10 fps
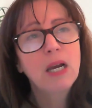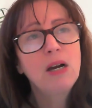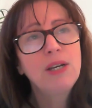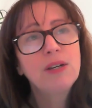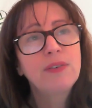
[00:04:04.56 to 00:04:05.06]

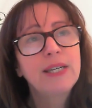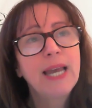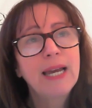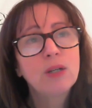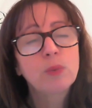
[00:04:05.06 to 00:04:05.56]
kind of in
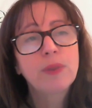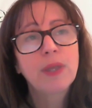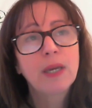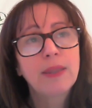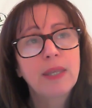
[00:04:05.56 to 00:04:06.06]
hand with
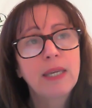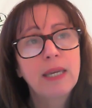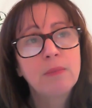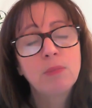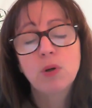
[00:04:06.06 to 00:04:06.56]
the
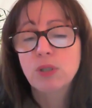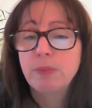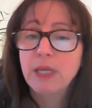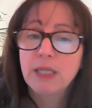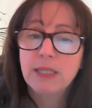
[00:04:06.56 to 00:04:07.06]
inbox,
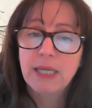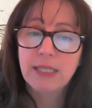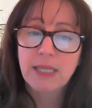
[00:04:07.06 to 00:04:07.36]
because